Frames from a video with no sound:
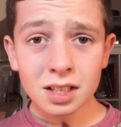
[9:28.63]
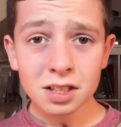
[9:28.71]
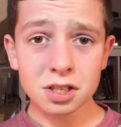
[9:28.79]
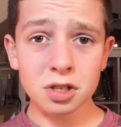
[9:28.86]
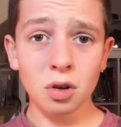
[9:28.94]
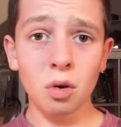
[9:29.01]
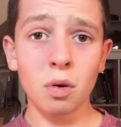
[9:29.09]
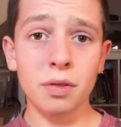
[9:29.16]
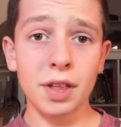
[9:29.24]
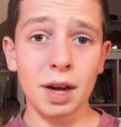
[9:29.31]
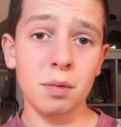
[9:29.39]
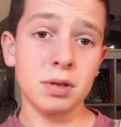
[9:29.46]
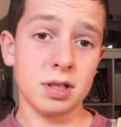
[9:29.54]
So
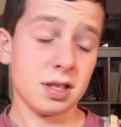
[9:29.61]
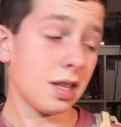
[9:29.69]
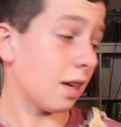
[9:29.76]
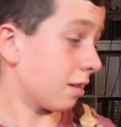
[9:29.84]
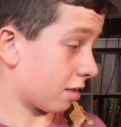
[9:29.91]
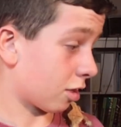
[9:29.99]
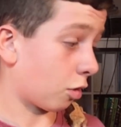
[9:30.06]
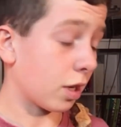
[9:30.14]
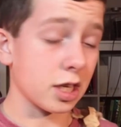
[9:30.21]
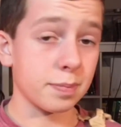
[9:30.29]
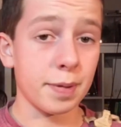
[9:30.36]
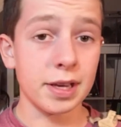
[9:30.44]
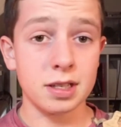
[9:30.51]
that's quite
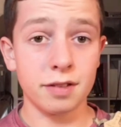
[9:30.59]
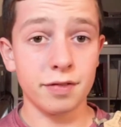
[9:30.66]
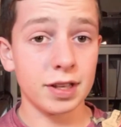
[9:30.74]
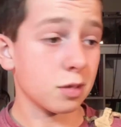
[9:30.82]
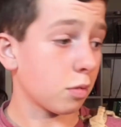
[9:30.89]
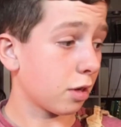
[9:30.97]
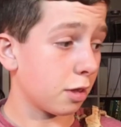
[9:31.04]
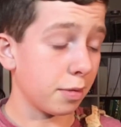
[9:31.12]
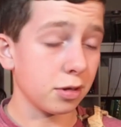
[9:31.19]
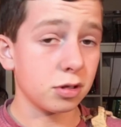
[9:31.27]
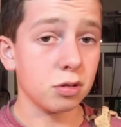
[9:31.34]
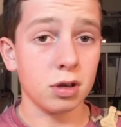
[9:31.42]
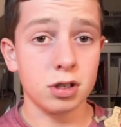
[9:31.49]
expensive. That's worth
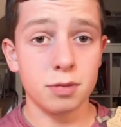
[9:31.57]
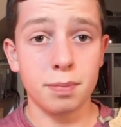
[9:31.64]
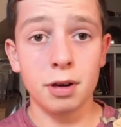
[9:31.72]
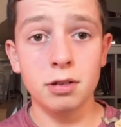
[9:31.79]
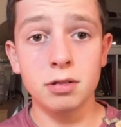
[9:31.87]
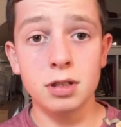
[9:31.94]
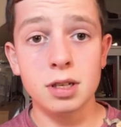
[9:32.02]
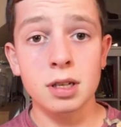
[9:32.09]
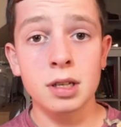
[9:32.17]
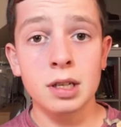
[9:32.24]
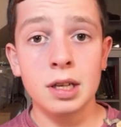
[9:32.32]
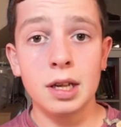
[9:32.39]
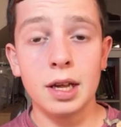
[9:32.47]
about £200
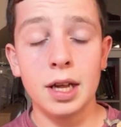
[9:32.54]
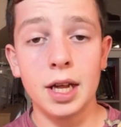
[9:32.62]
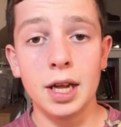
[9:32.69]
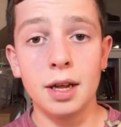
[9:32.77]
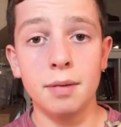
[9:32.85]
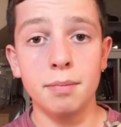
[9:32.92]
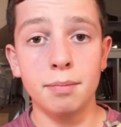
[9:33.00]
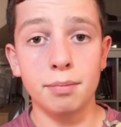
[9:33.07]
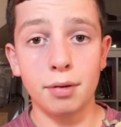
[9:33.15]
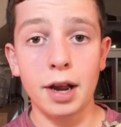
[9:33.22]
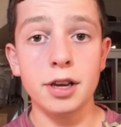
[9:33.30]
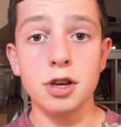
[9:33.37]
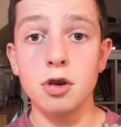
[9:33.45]

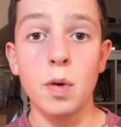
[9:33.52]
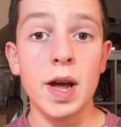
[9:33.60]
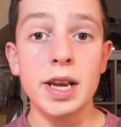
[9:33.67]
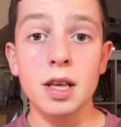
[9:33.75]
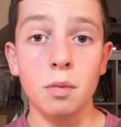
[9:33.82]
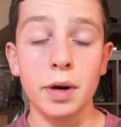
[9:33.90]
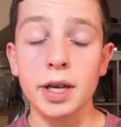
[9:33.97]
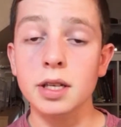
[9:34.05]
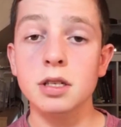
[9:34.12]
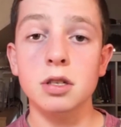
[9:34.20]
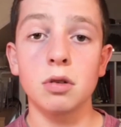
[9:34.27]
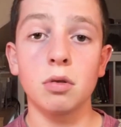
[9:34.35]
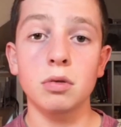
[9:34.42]
brand new anyway.
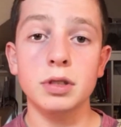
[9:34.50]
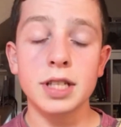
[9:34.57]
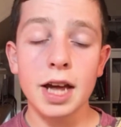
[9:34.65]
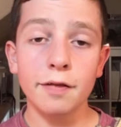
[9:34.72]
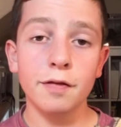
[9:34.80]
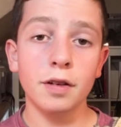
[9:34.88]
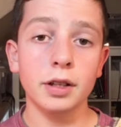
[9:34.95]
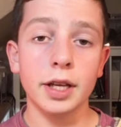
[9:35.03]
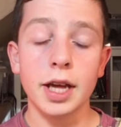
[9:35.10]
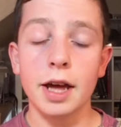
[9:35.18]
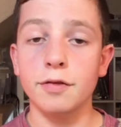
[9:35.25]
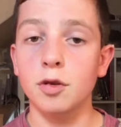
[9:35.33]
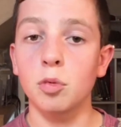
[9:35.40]
So
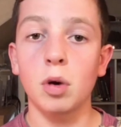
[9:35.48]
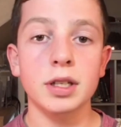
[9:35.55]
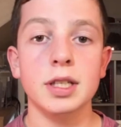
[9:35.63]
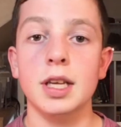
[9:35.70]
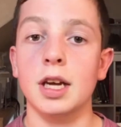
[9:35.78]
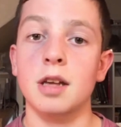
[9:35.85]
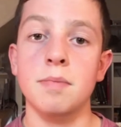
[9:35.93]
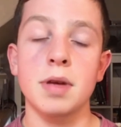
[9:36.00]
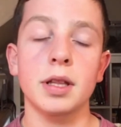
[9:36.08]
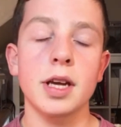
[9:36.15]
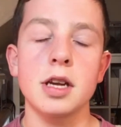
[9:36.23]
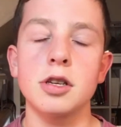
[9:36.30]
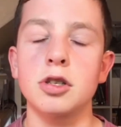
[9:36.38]
definitely, if you want to get a
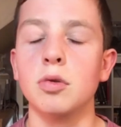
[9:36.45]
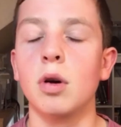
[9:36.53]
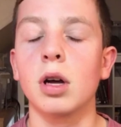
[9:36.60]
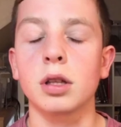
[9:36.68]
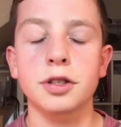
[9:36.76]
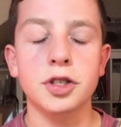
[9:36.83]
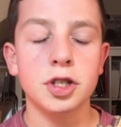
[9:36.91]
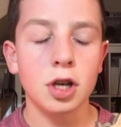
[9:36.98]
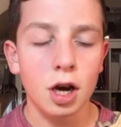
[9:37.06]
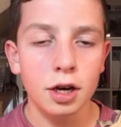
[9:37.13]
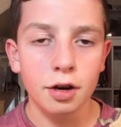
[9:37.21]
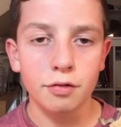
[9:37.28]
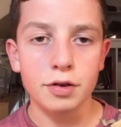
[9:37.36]
chameleon, do a
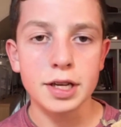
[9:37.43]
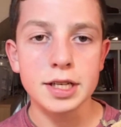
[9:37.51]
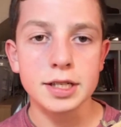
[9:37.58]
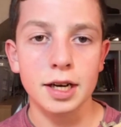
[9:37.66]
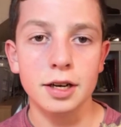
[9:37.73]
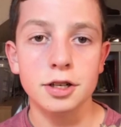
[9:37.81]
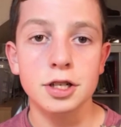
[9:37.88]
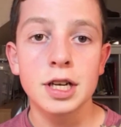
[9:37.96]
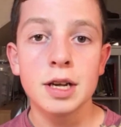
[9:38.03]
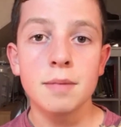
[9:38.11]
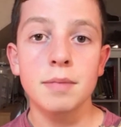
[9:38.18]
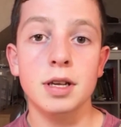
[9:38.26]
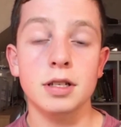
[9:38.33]
ton of research,
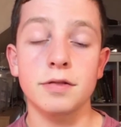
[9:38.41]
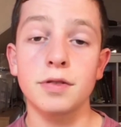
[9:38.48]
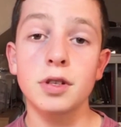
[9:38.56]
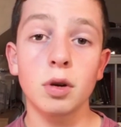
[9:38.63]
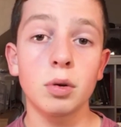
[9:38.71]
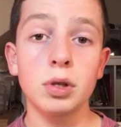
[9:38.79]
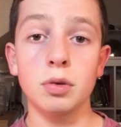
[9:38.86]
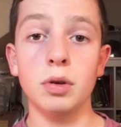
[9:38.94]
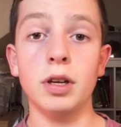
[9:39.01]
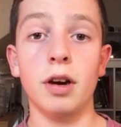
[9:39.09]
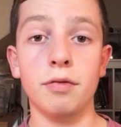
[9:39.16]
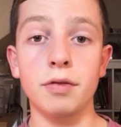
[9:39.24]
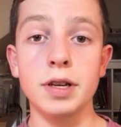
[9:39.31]
because if you don't do
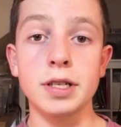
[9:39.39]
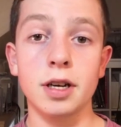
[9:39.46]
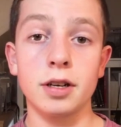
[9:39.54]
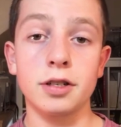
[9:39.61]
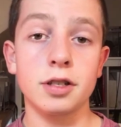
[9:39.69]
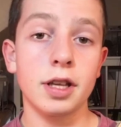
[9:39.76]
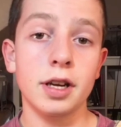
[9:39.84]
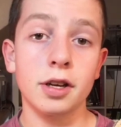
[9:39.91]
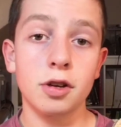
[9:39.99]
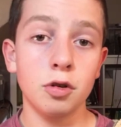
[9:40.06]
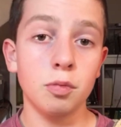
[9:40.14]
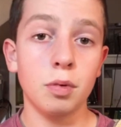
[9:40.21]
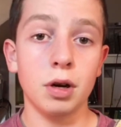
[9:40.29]
enough research, then it
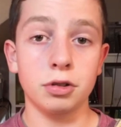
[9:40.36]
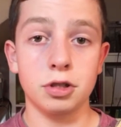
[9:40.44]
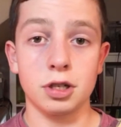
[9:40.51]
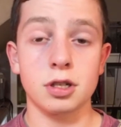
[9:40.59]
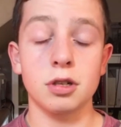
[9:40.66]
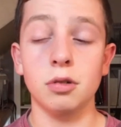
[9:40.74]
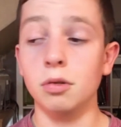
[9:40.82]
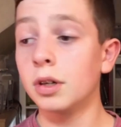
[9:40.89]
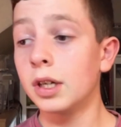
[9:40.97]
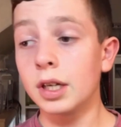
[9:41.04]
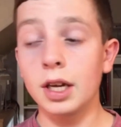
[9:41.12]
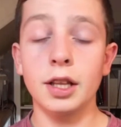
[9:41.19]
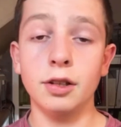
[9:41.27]
could well just go
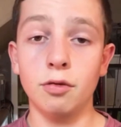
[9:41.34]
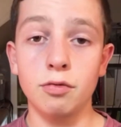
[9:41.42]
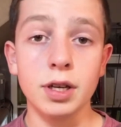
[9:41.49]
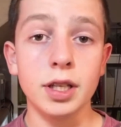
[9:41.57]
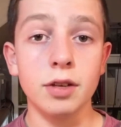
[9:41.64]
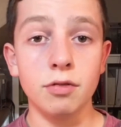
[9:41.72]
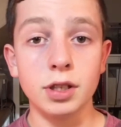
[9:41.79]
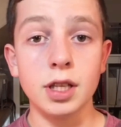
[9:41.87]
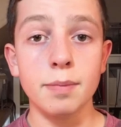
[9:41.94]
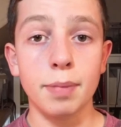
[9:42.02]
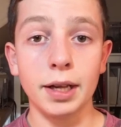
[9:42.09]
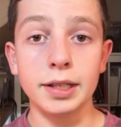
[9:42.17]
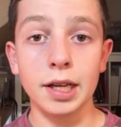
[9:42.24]
in the really
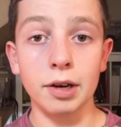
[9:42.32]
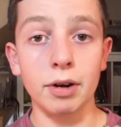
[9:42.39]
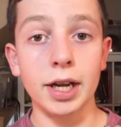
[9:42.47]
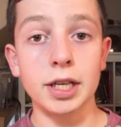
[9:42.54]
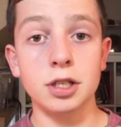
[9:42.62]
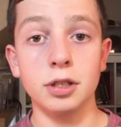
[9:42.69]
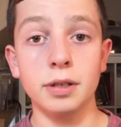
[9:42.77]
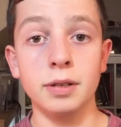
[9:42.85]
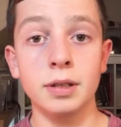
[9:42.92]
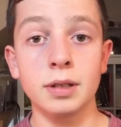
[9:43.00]
bad direction.